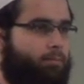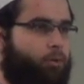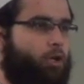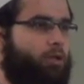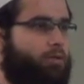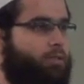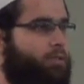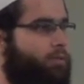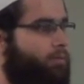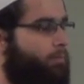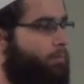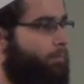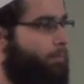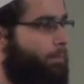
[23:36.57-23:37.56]
put
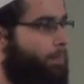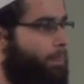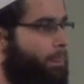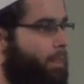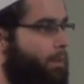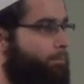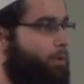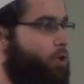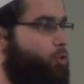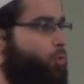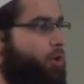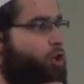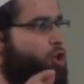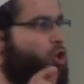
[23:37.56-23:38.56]

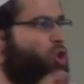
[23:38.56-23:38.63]
between